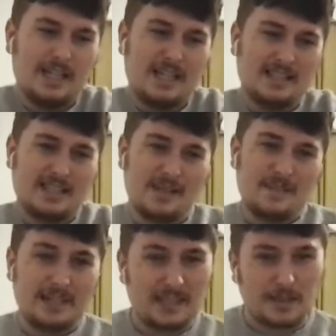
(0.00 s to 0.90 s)
is
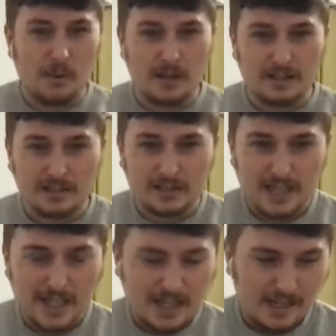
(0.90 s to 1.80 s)
it's disappointing to
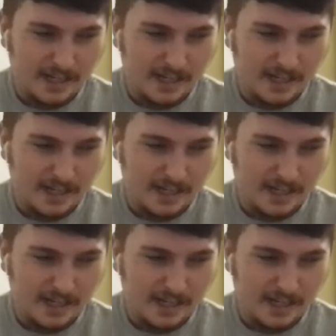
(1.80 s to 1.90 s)
see.